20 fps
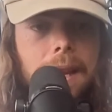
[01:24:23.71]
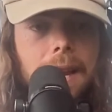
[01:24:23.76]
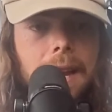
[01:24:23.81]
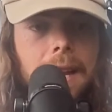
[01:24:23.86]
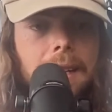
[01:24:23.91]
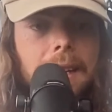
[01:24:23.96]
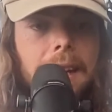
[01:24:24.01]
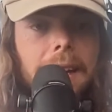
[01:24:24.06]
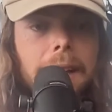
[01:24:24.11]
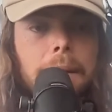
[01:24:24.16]

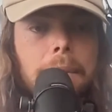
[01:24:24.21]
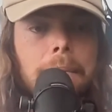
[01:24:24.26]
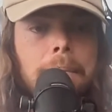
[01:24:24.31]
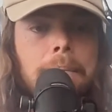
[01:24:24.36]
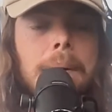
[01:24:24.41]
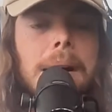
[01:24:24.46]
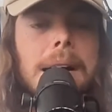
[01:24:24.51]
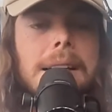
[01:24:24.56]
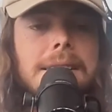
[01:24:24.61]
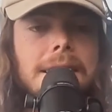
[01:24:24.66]
and like
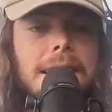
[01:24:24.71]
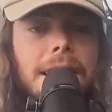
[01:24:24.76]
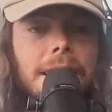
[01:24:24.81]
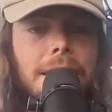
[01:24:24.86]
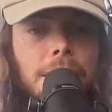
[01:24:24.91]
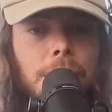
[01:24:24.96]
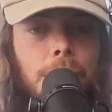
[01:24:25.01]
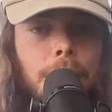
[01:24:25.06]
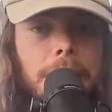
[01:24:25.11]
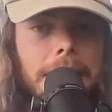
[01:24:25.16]
busking
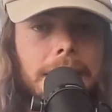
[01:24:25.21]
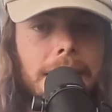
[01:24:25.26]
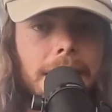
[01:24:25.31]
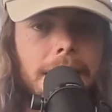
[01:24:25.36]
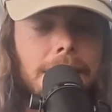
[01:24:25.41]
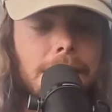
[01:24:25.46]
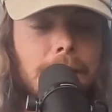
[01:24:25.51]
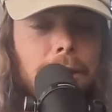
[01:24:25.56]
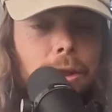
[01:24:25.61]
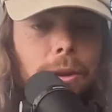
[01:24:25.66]
on the
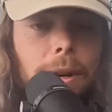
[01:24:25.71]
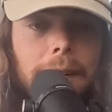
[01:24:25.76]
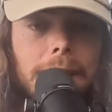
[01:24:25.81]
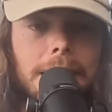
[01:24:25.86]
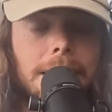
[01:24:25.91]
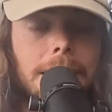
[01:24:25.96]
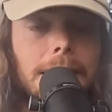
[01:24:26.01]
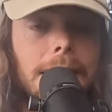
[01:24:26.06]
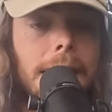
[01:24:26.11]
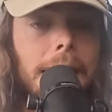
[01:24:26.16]
weekends so I
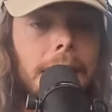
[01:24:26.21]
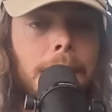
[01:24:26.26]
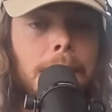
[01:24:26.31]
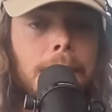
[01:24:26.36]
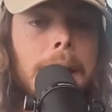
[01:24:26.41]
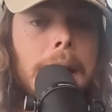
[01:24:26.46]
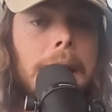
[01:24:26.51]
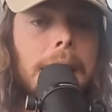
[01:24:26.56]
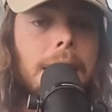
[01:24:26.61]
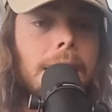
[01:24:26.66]
could like
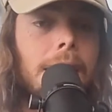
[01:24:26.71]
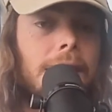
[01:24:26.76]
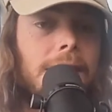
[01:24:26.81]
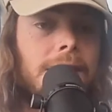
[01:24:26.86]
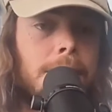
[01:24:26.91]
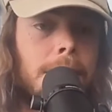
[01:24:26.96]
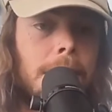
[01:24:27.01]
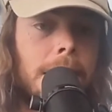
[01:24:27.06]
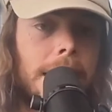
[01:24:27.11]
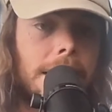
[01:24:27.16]
make
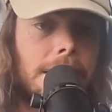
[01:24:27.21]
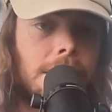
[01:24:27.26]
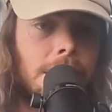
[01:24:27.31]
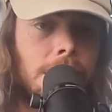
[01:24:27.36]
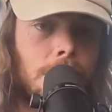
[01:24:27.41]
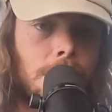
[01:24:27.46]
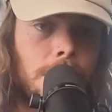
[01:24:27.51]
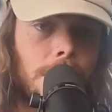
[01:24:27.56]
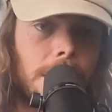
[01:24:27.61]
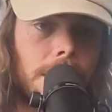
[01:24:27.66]
enough money to
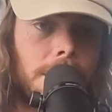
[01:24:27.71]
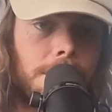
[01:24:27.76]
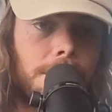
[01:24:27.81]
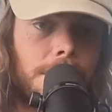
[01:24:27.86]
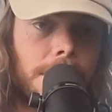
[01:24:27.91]
do it.